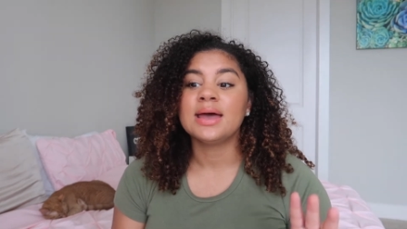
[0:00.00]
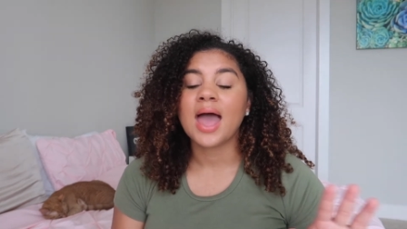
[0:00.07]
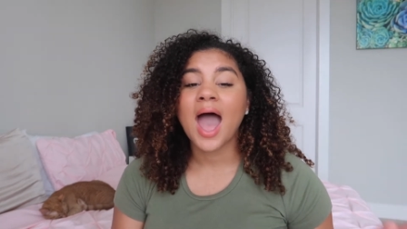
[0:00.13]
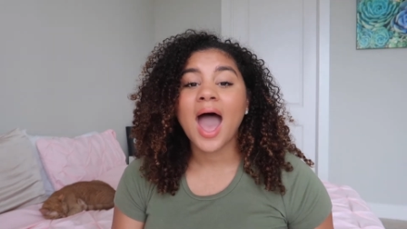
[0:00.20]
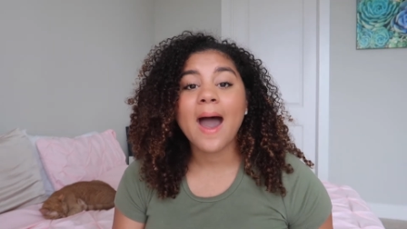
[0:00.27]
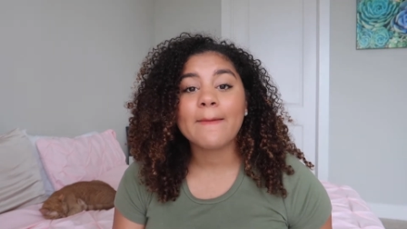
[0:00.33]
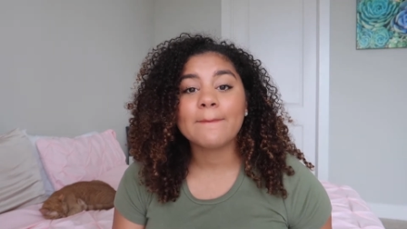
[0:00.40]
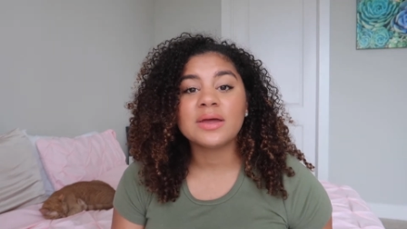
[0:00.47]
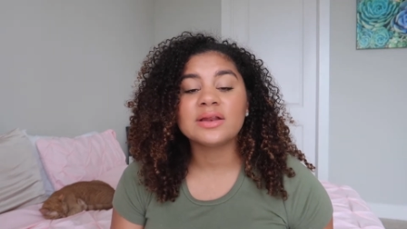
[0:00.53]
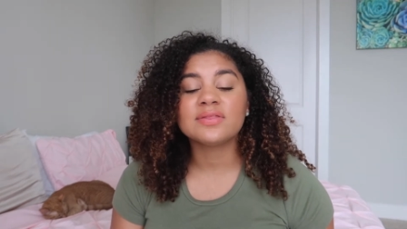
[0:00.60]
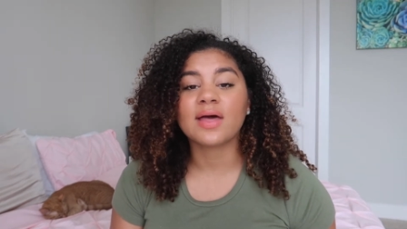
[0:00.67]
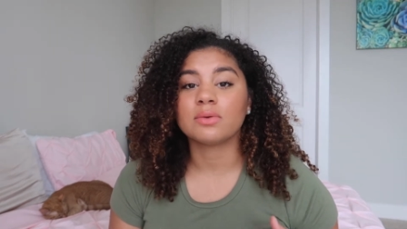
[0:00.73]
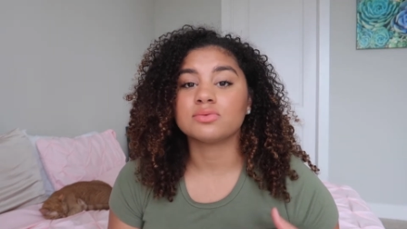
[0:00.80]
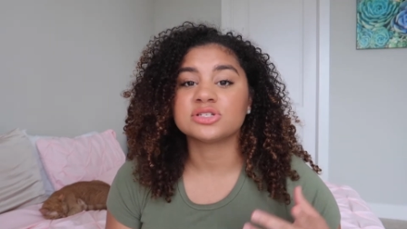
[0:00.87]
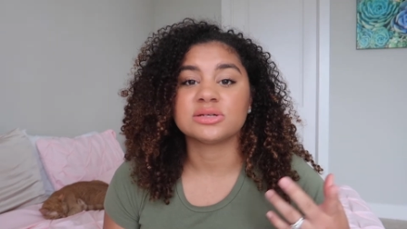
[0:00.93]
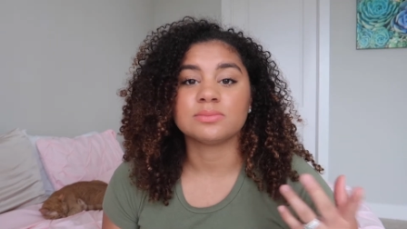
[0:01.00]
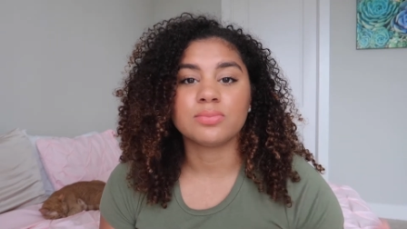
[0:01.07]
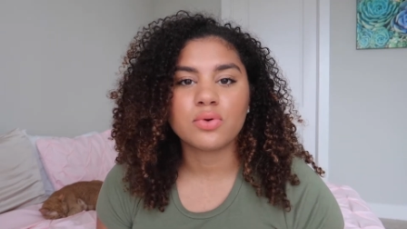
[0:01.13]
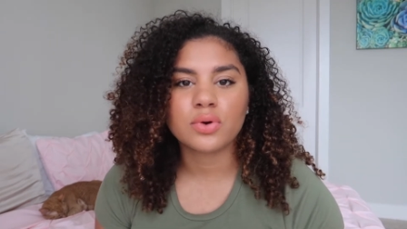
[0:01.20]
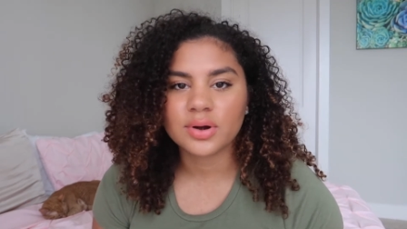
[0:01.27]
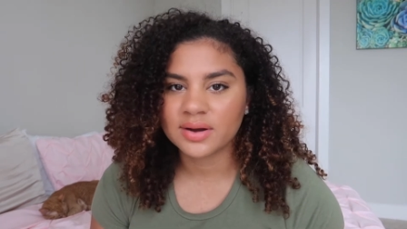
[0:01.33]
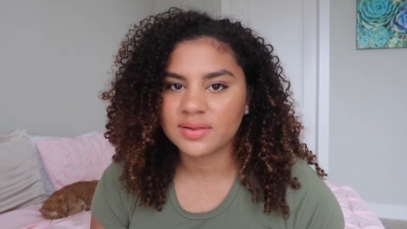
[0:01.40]
happened that was
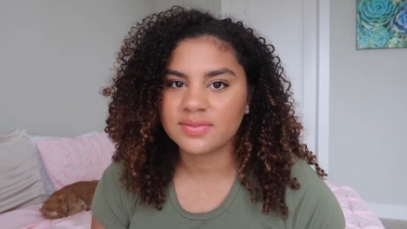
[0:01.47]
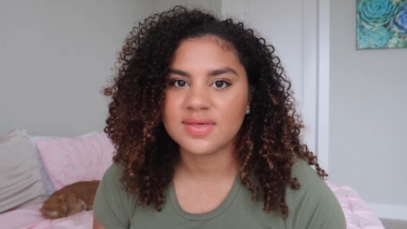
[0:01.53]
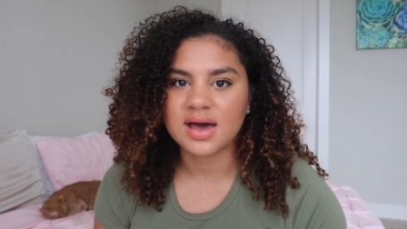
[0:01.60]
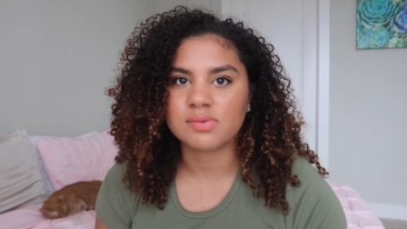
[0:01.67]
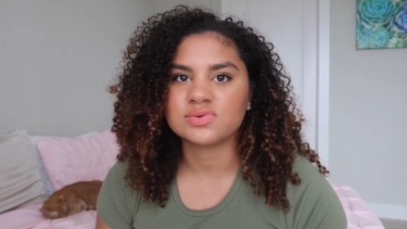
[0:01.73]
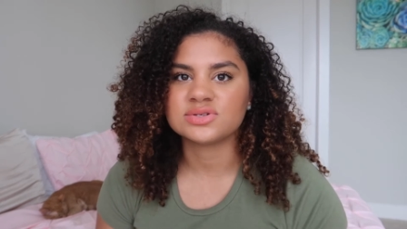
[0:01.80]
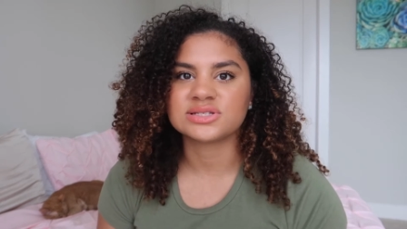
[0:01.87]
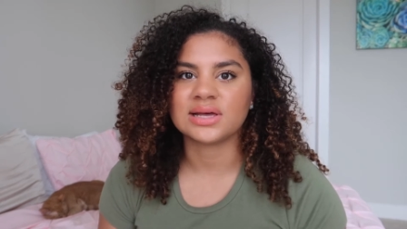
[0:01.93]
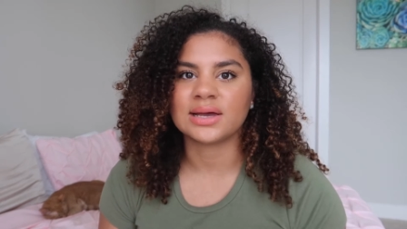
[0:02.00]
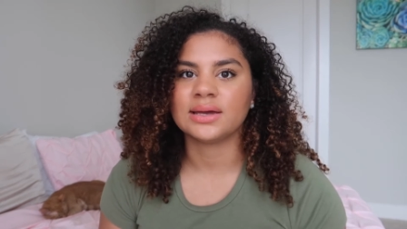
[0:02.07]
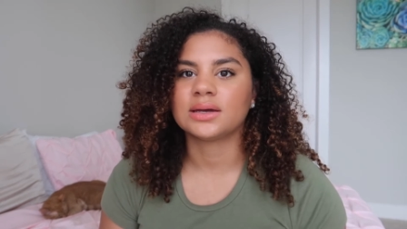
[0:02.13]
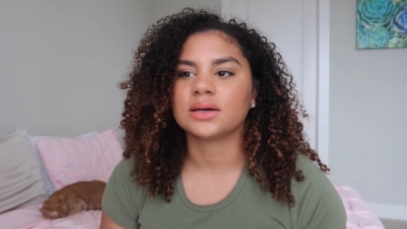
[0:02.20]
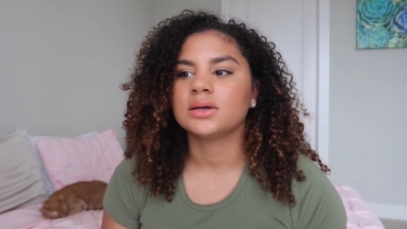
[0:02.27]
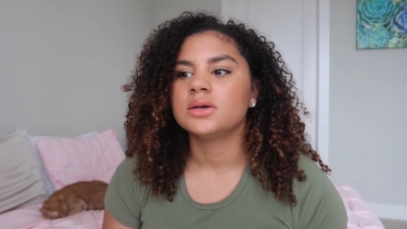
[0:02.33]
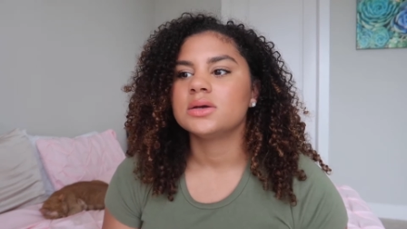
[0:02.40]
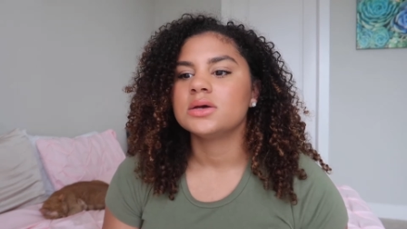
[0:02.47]
important that was like